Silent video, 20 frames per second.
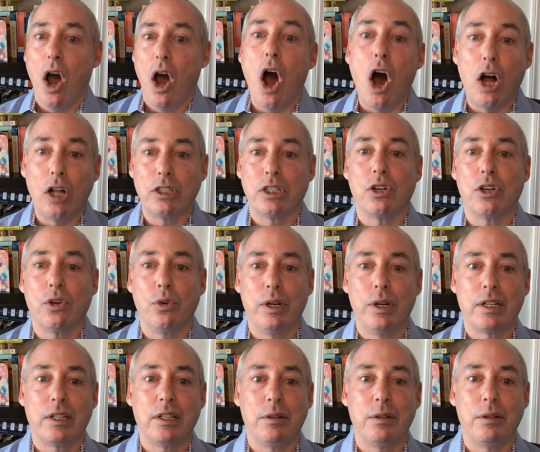All are
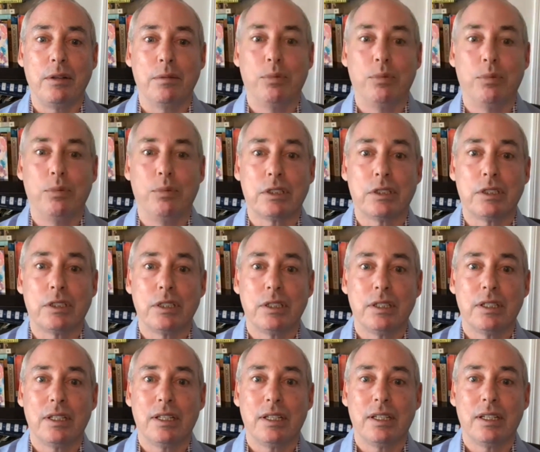critically important,
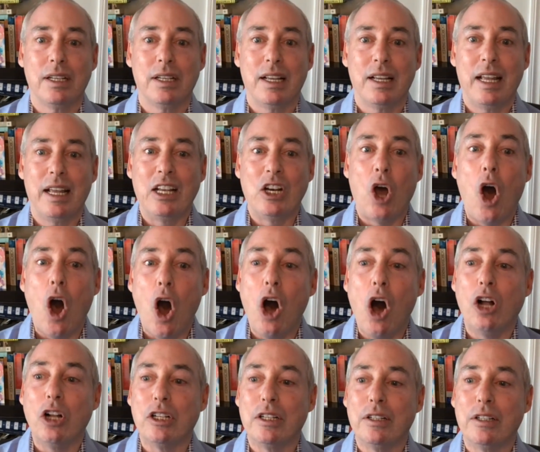and
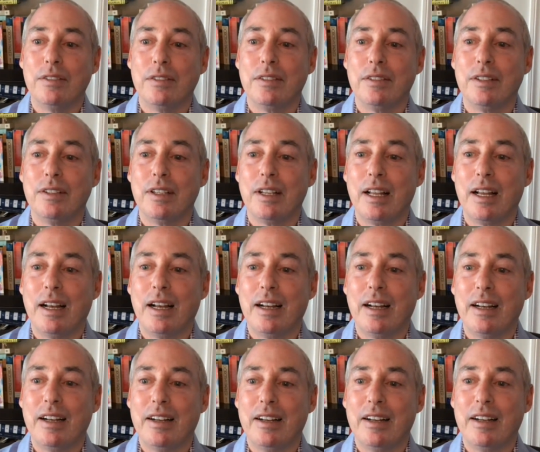all
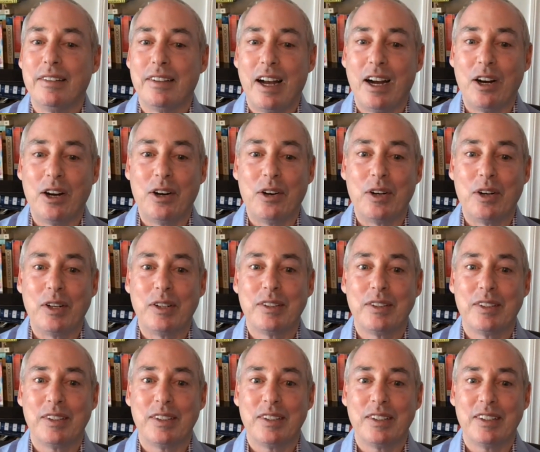are
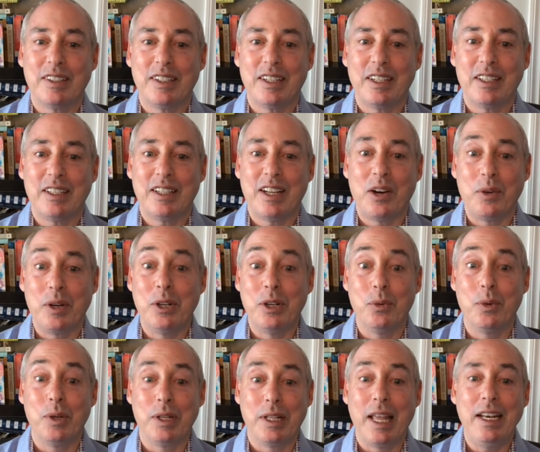
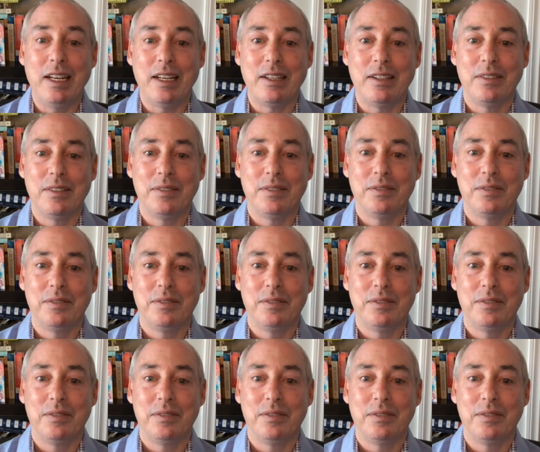interrelated.